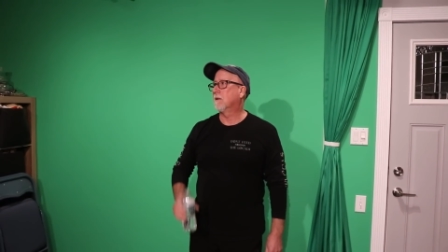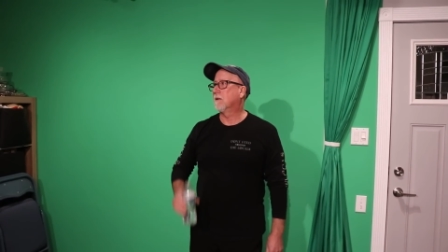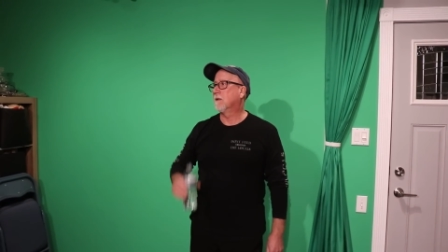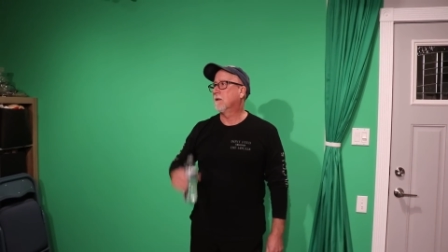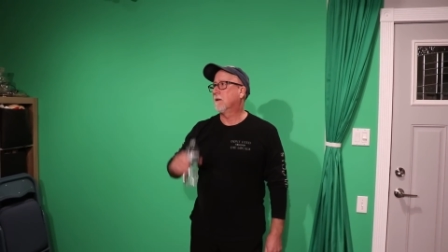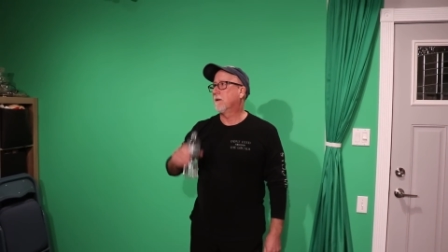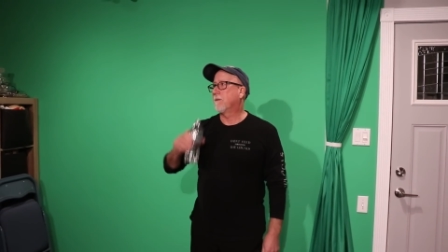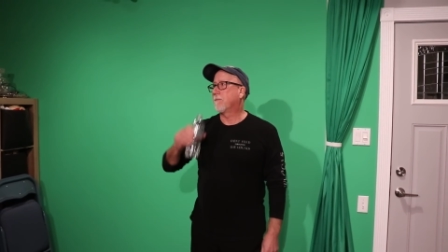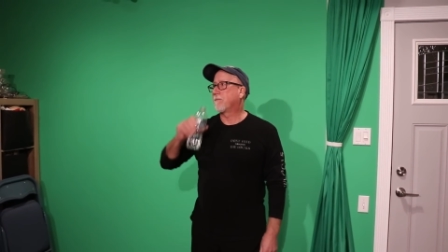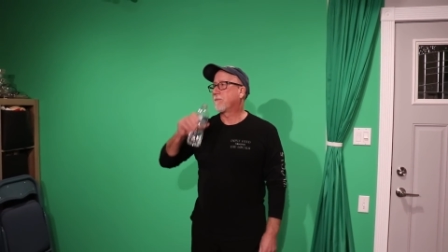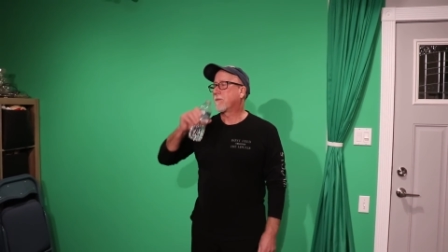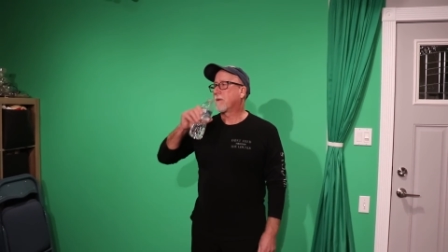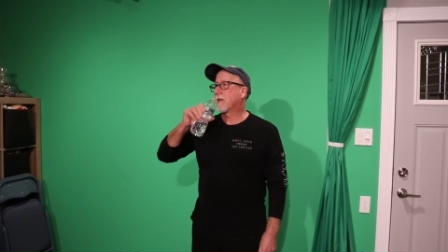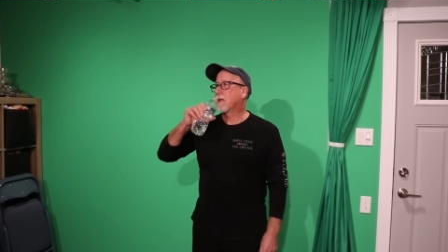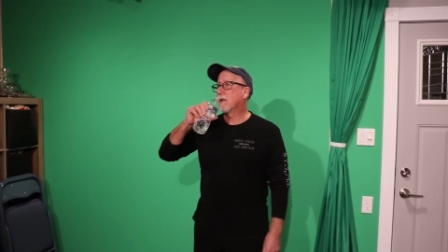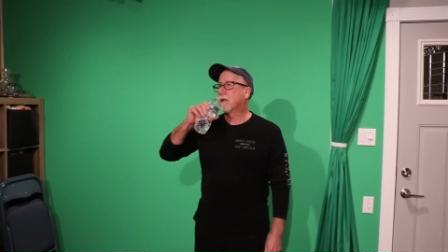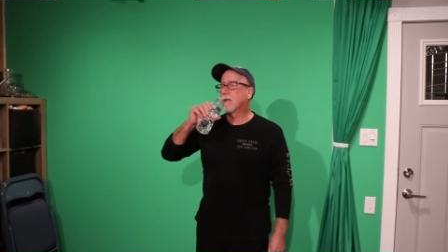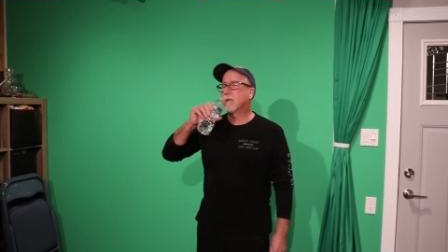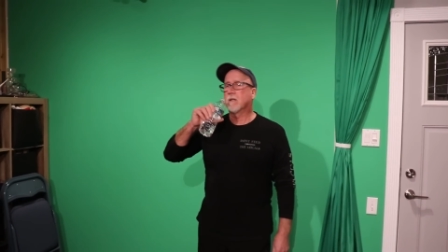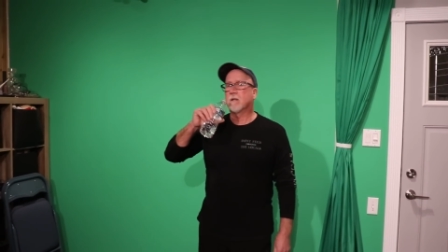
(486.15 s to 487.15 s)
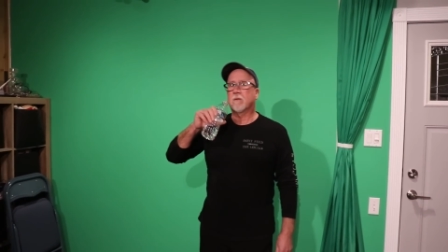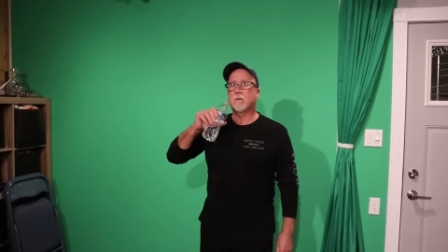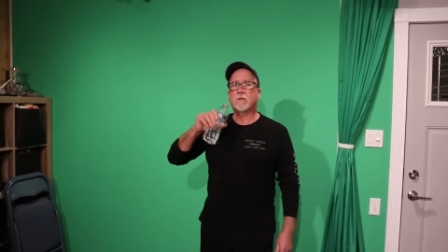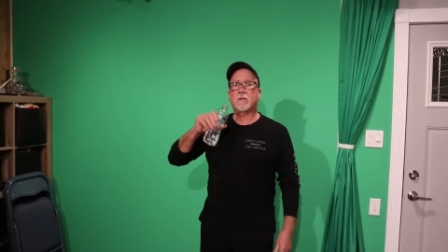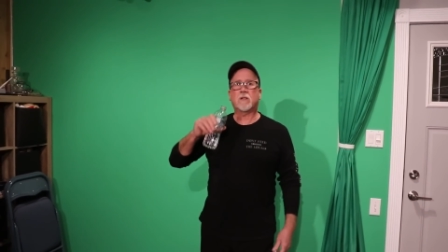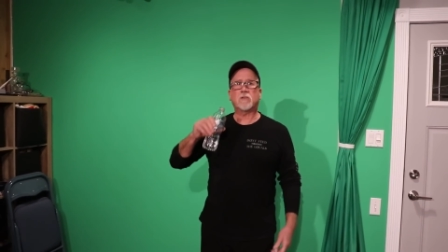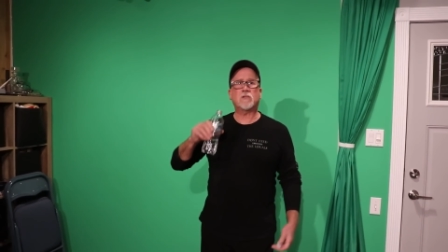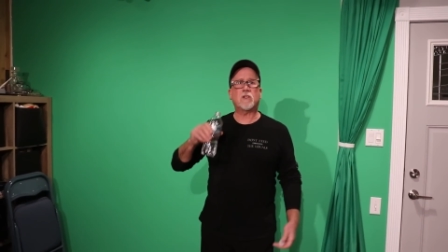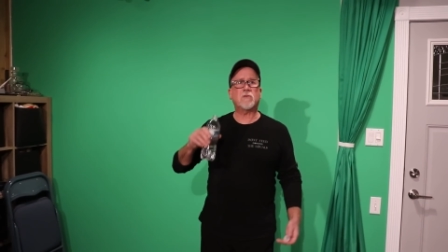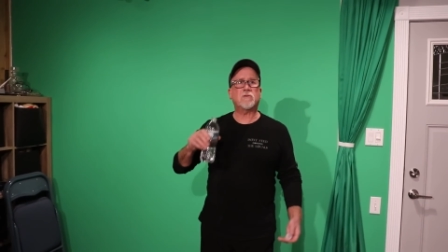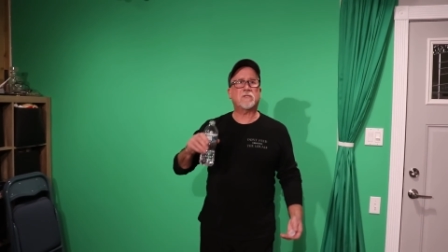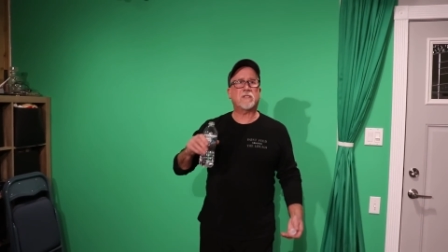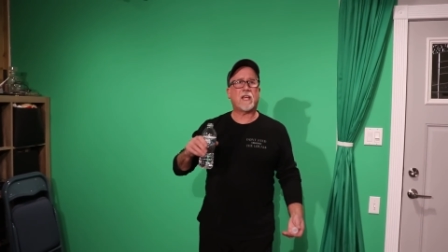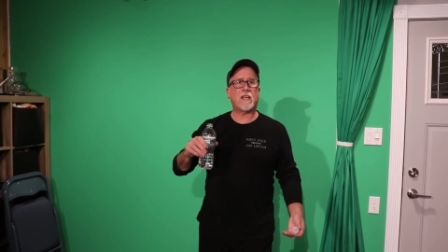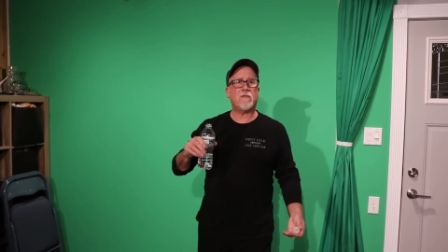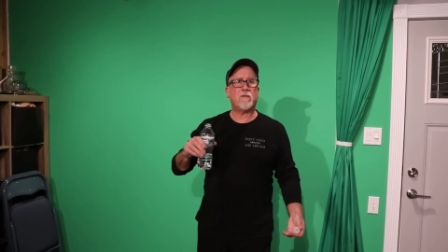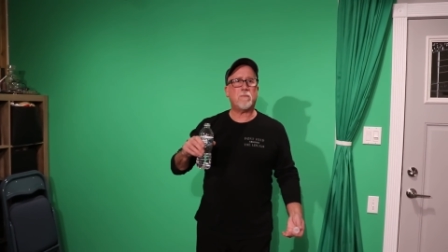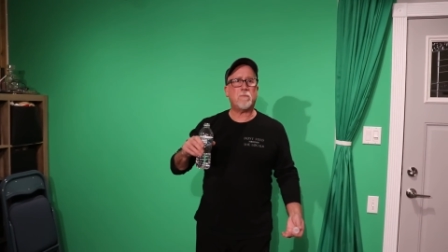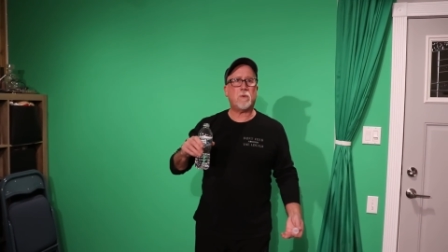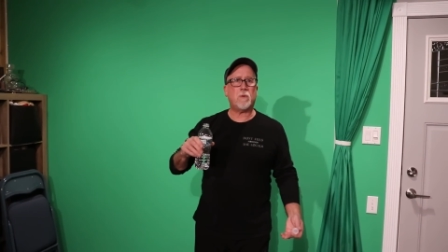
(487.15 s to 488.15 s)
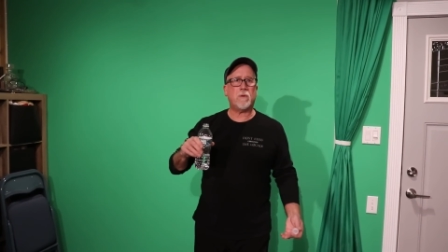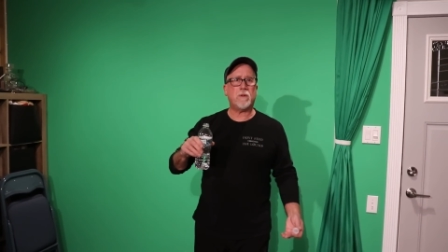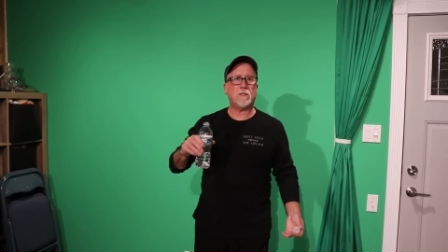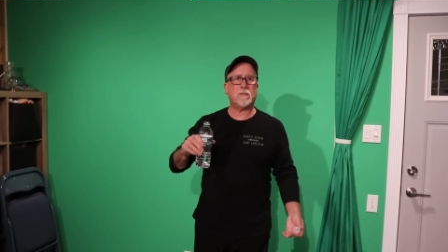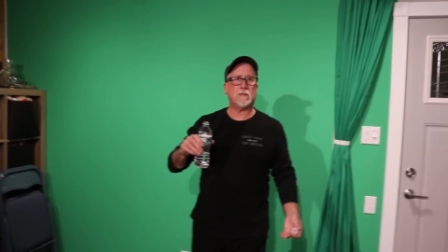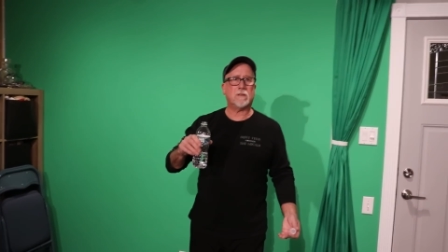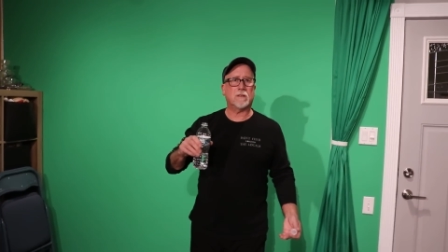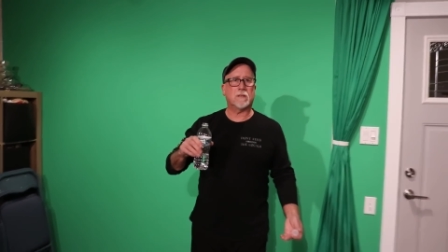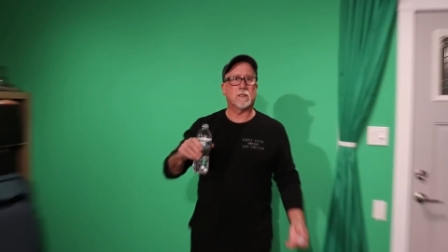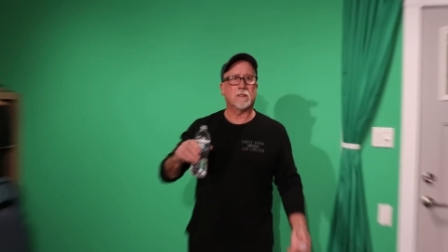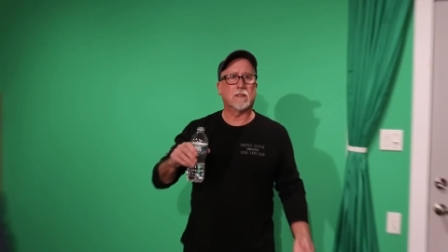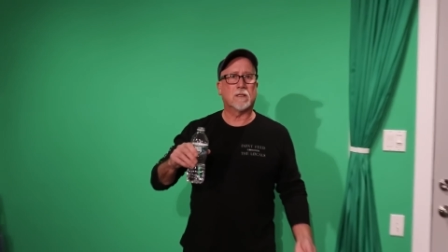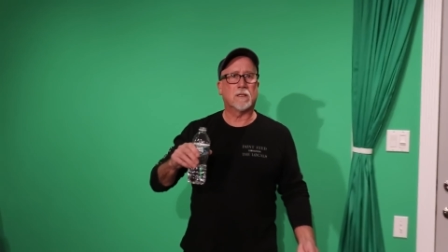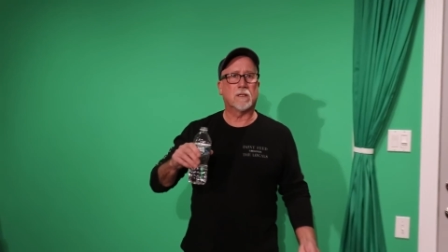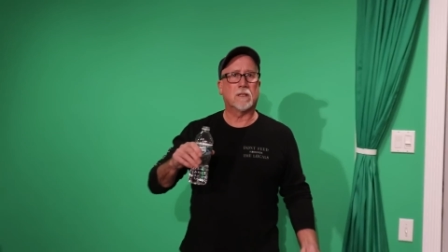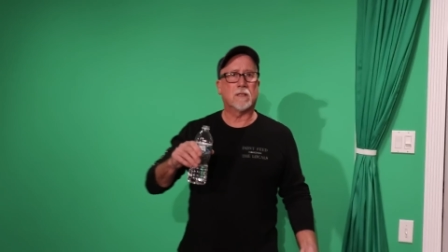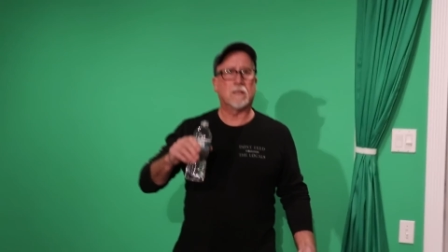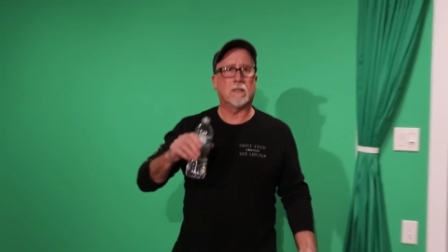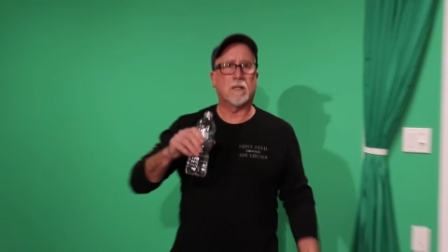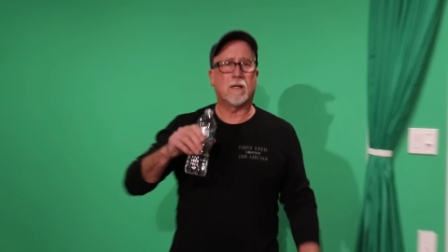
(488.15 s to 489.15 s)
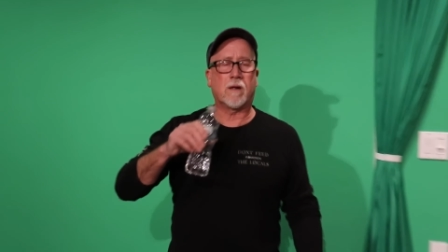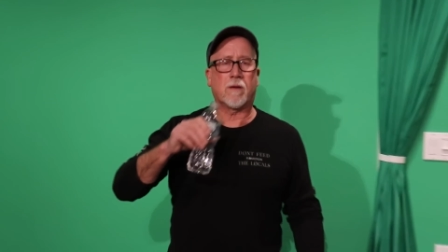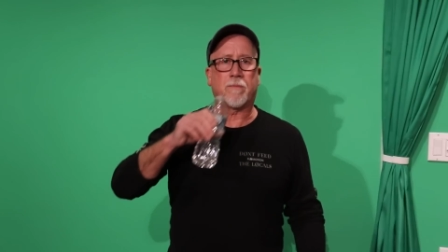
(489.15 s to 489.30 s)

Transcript: Seems ridiculous. But there's no saving points. Not